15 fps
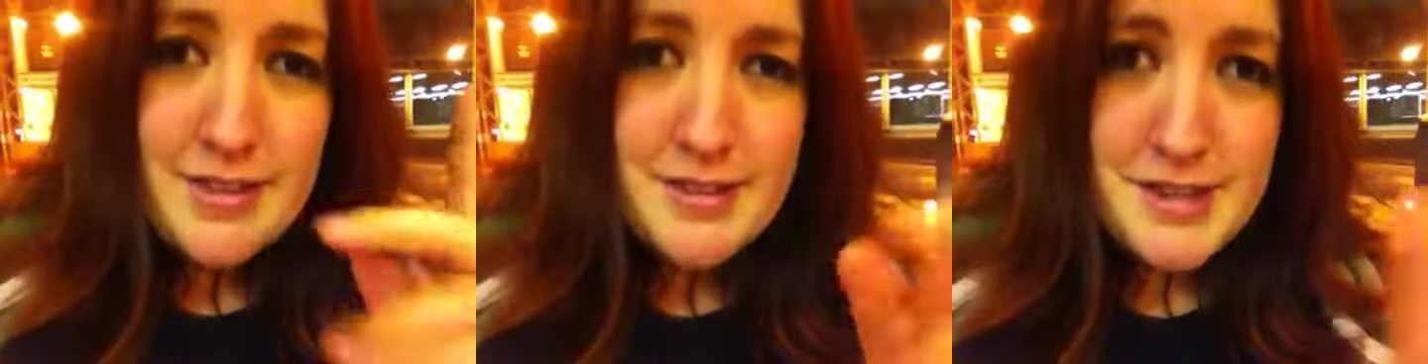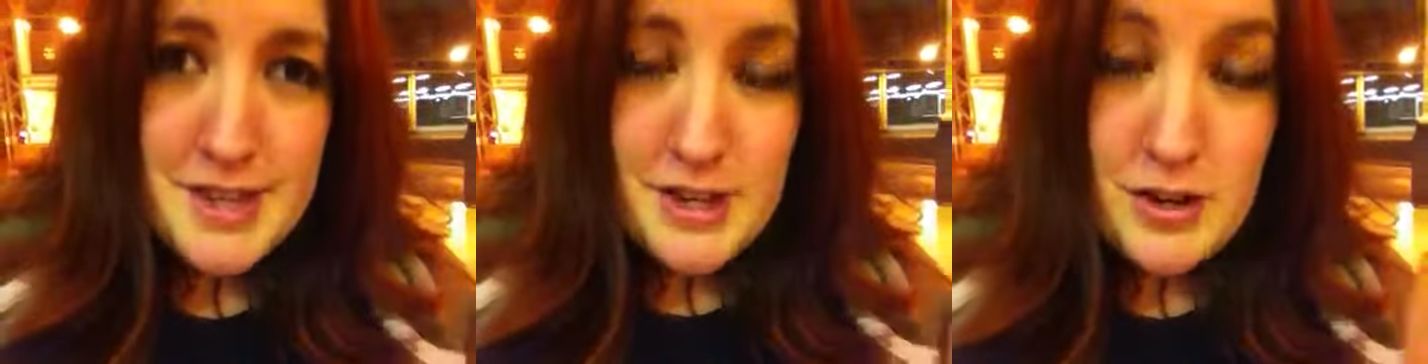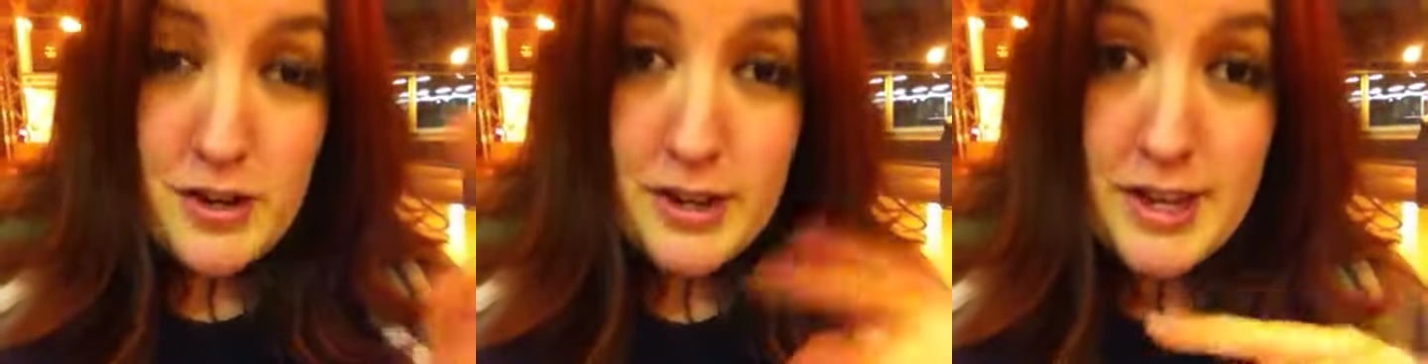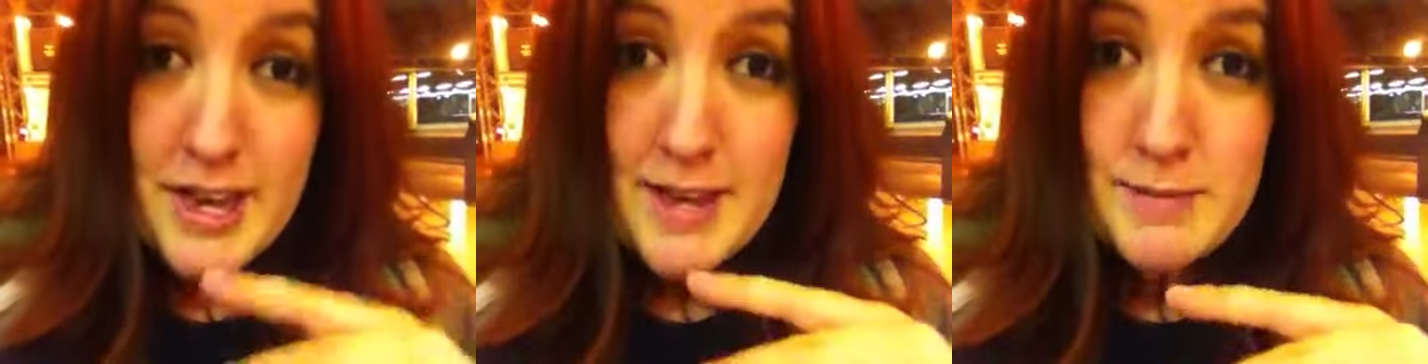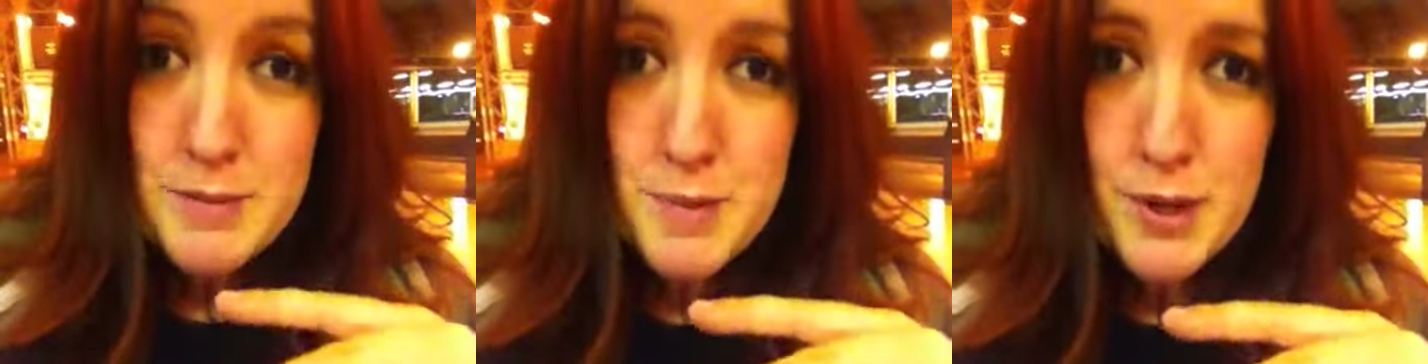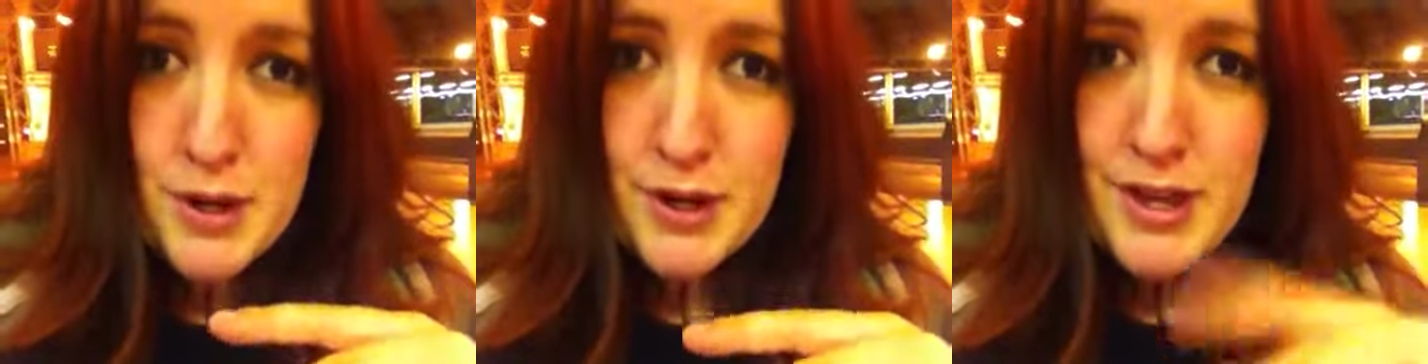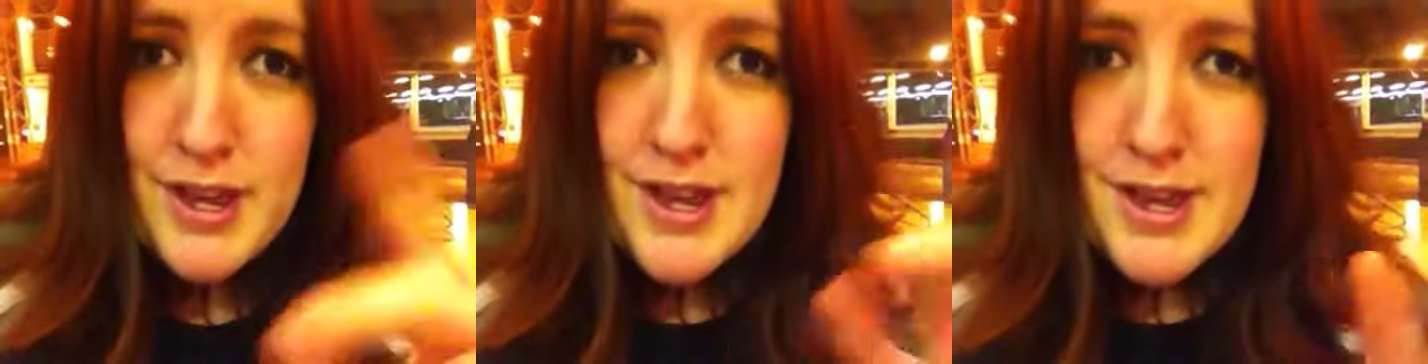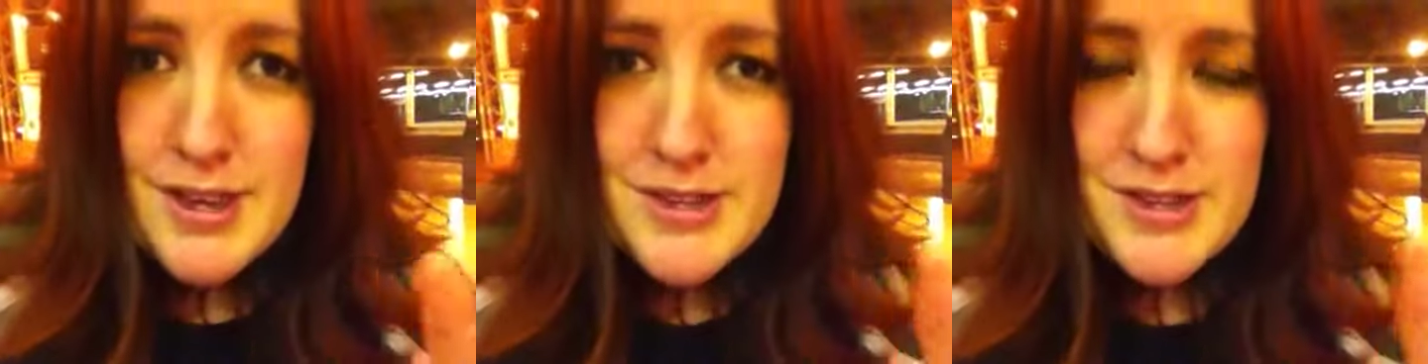the second Hunger Games book,
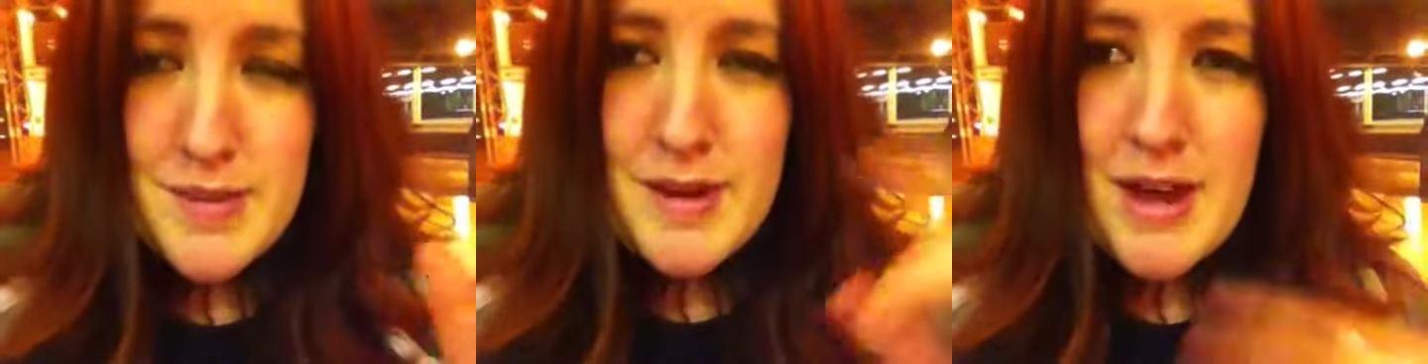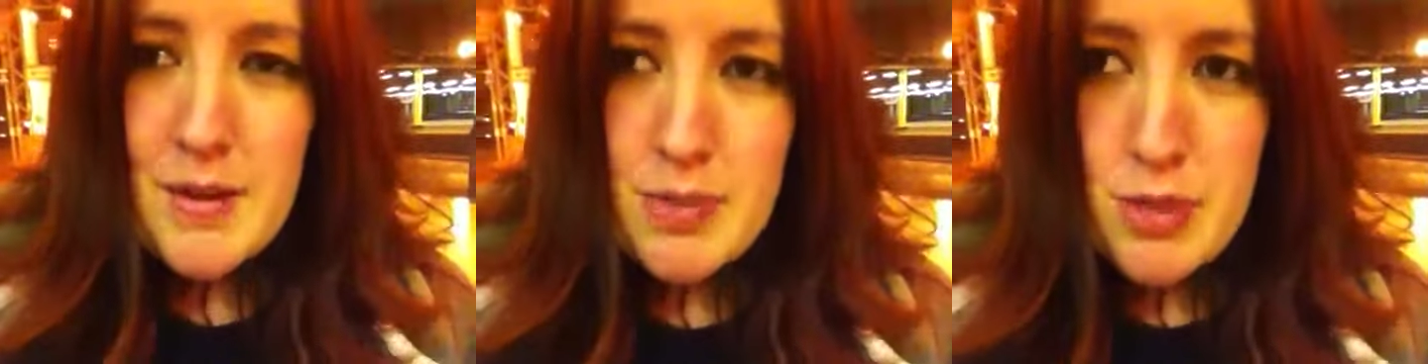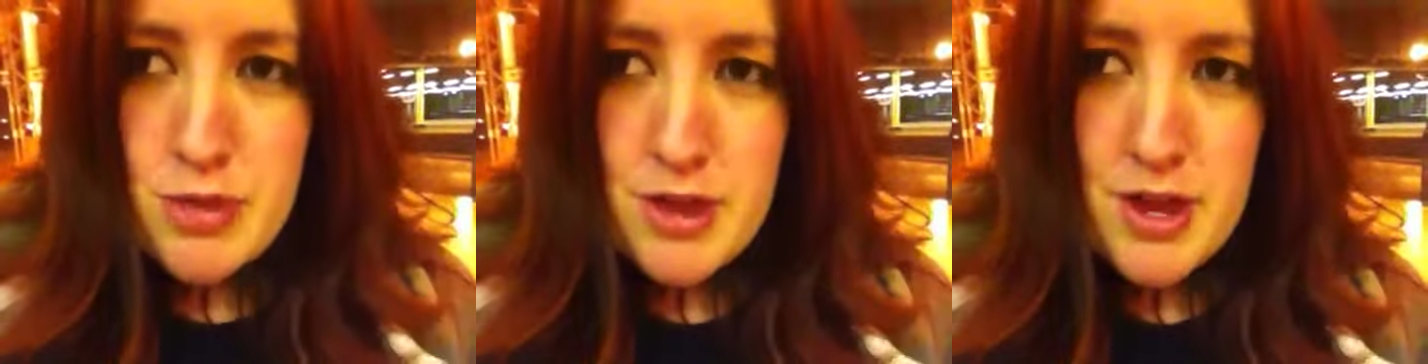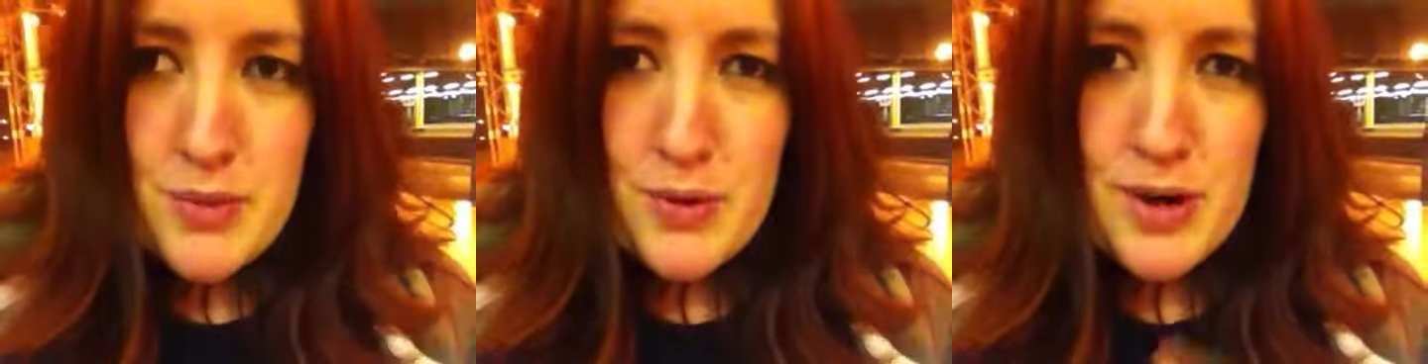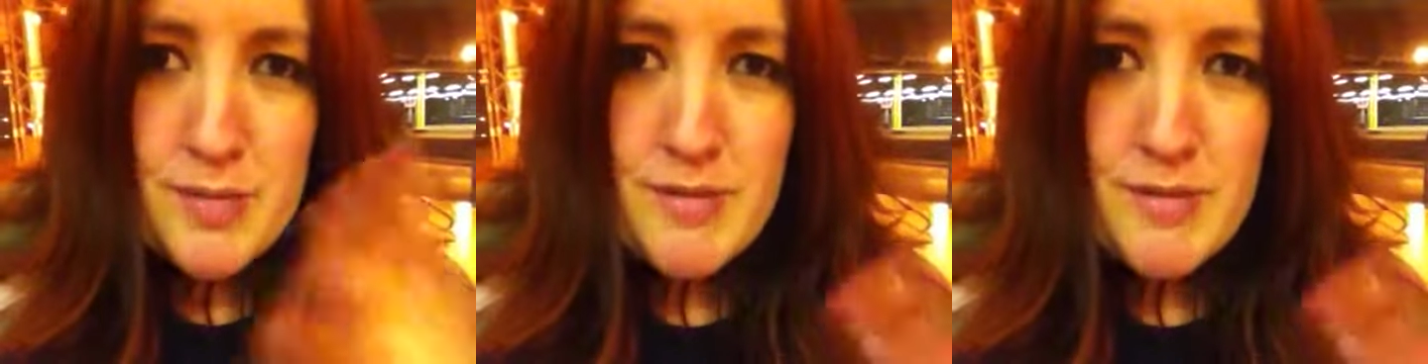so I'm now on the third one.